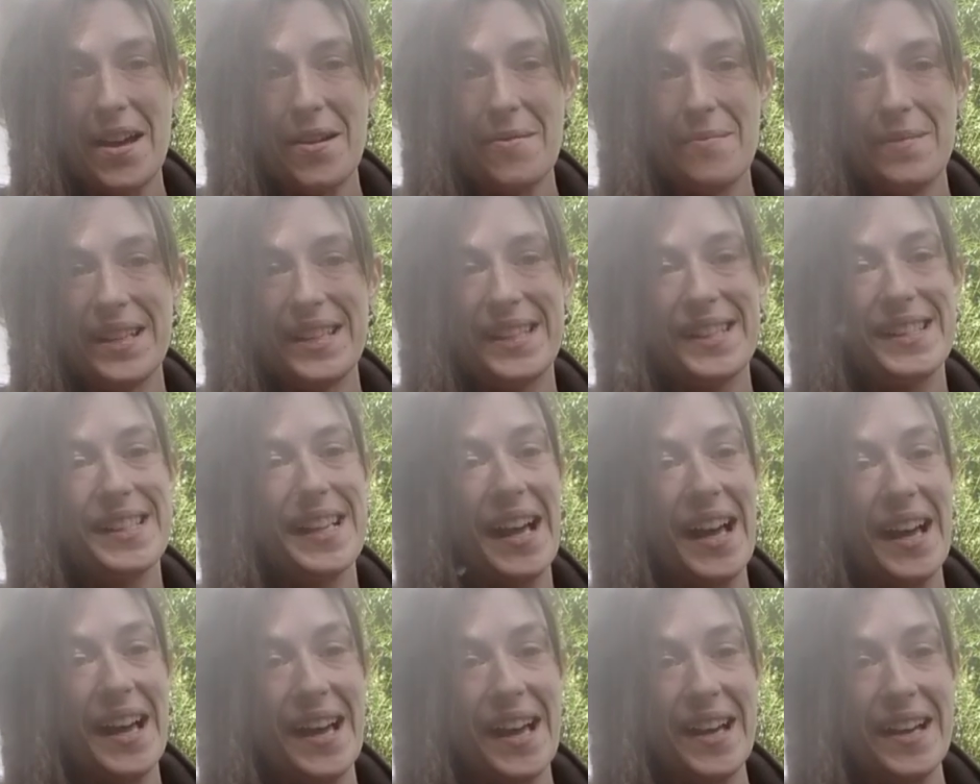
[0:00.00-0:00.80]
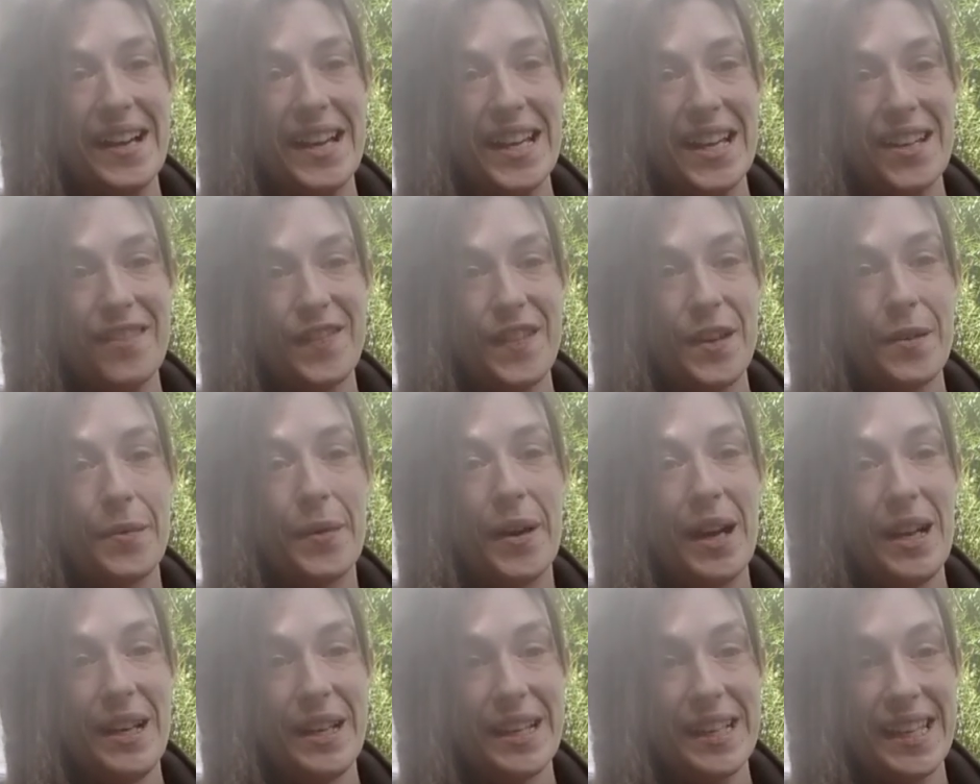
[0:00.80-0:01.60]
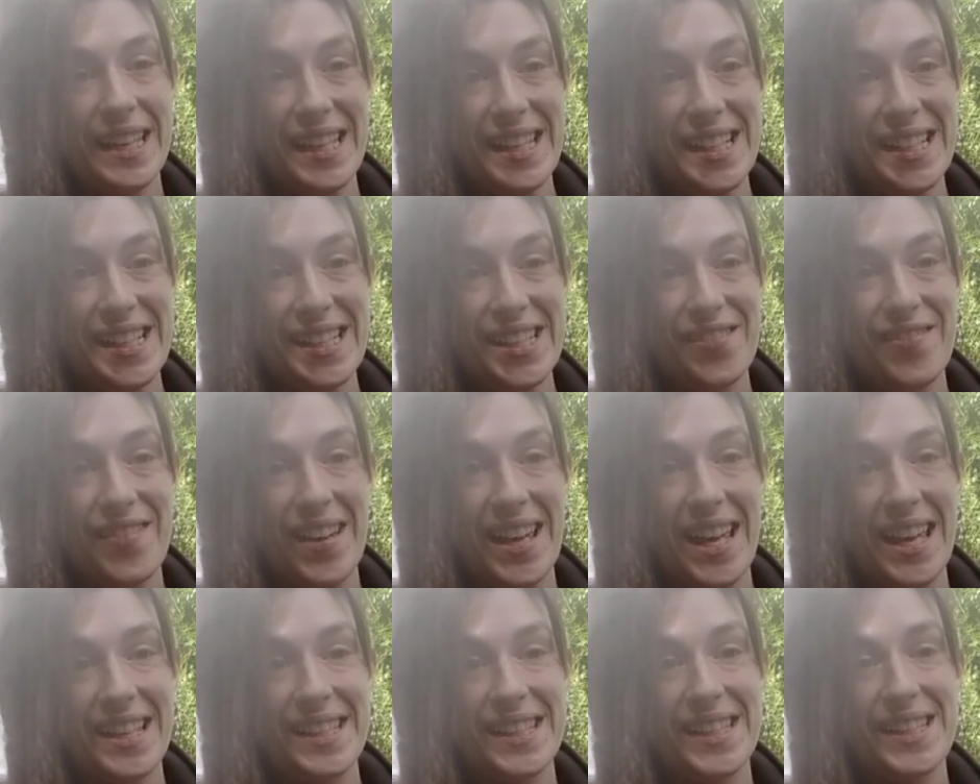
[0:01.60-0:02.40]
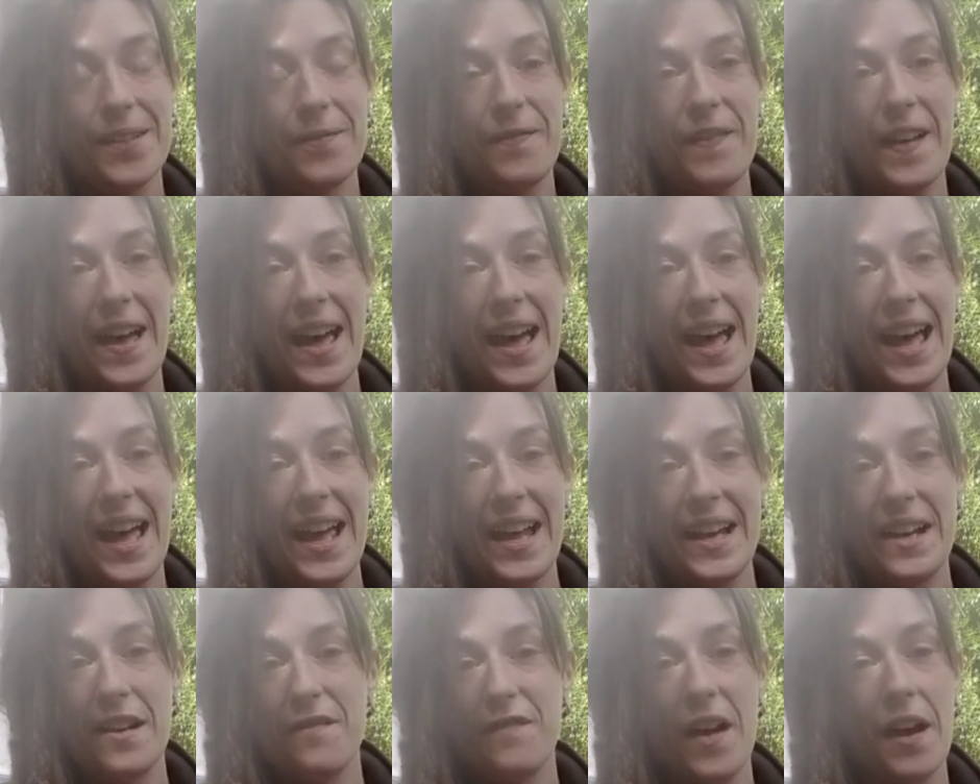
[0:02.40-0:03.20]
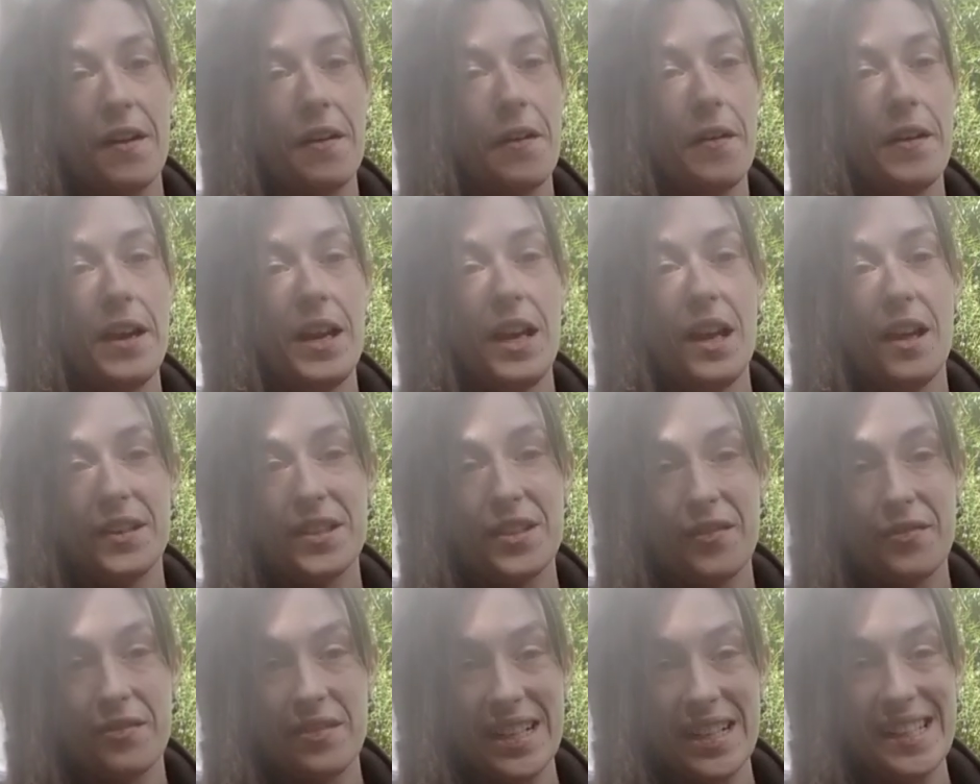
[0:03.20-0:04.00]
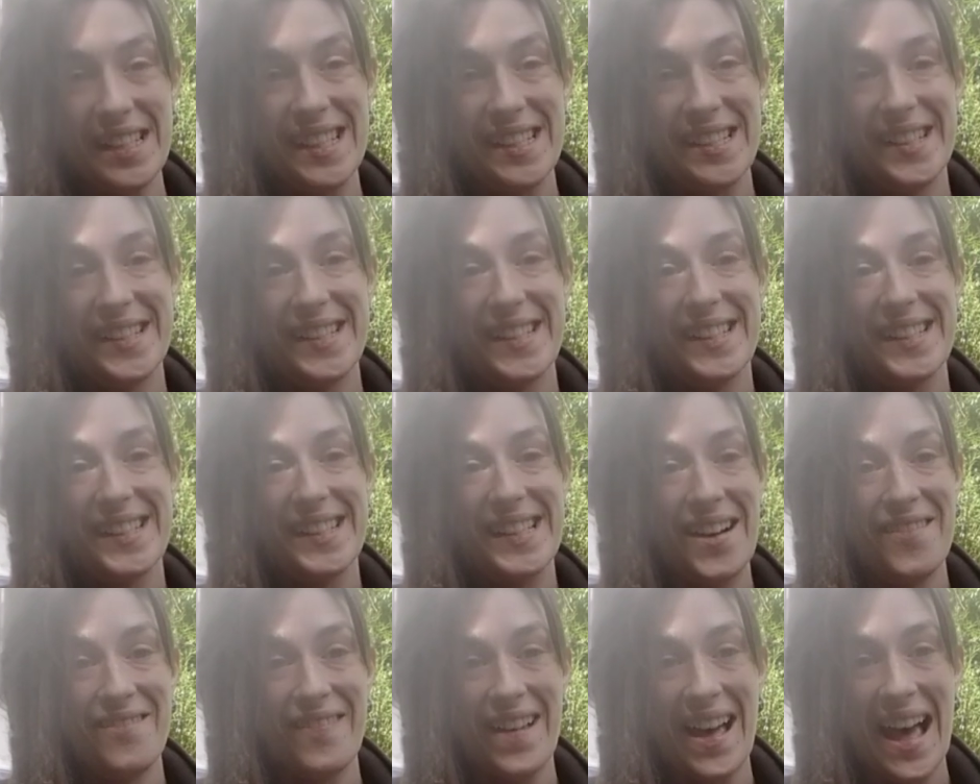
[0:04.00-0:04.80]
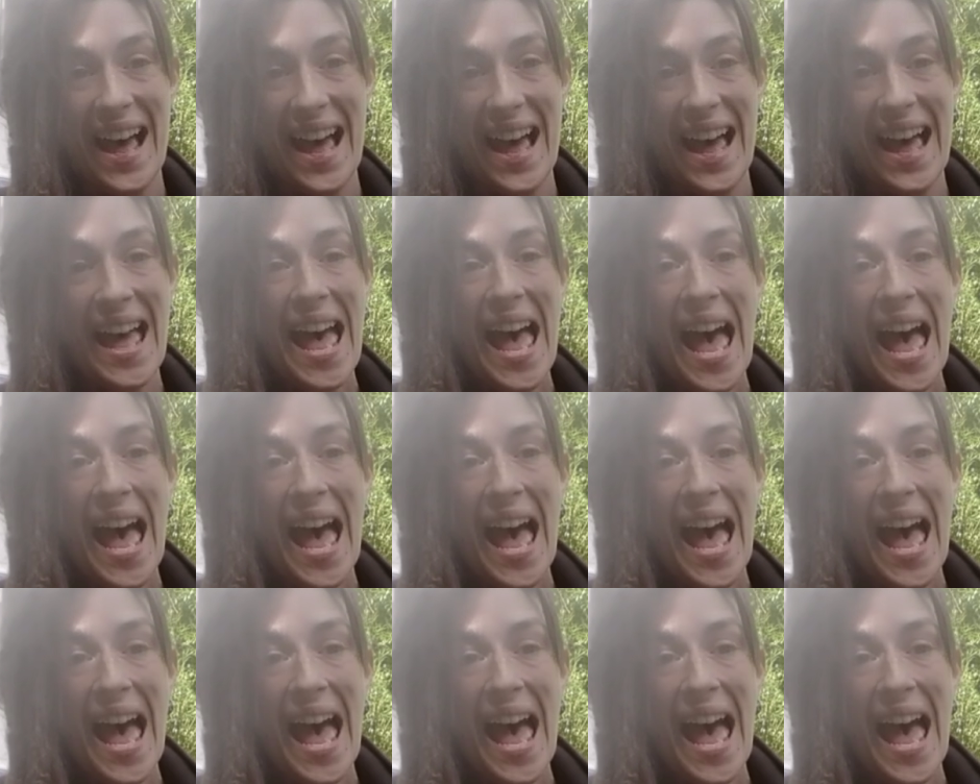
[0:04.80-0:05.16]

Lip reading: So if you are looking into this, then there are a lot of resources out there,